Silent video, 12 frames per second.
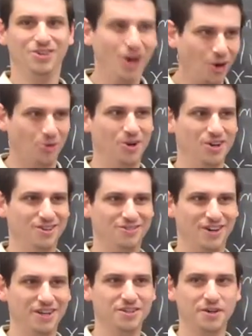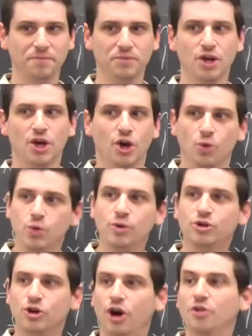No, right? We
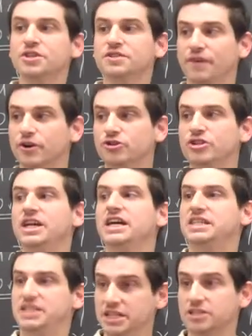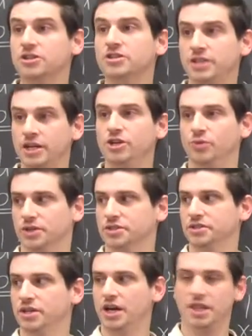would call this function
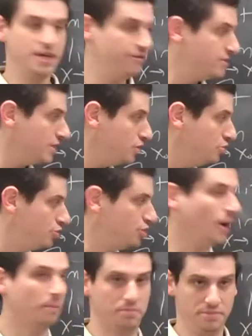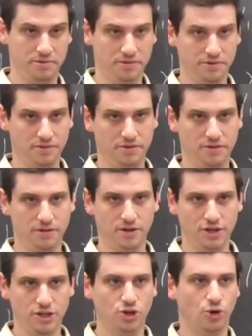discontinuous. There is a jump.
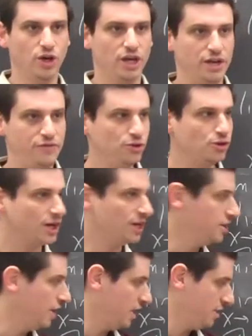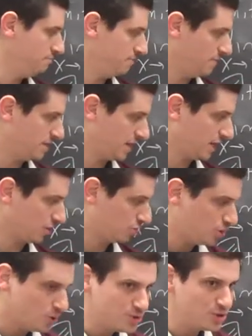You know, if you look at it, as I get
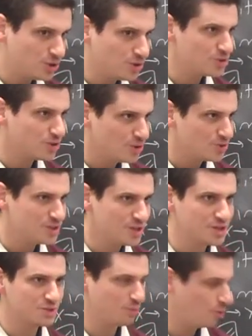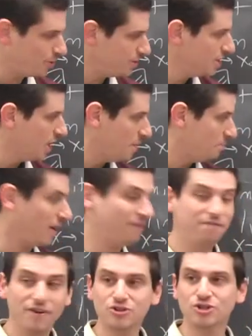closer and closer and closer to this point, my
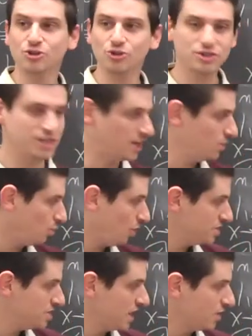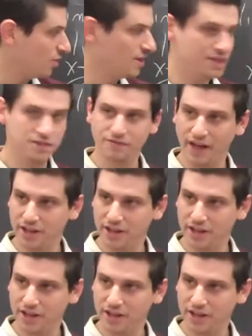function looks like it wants to take on this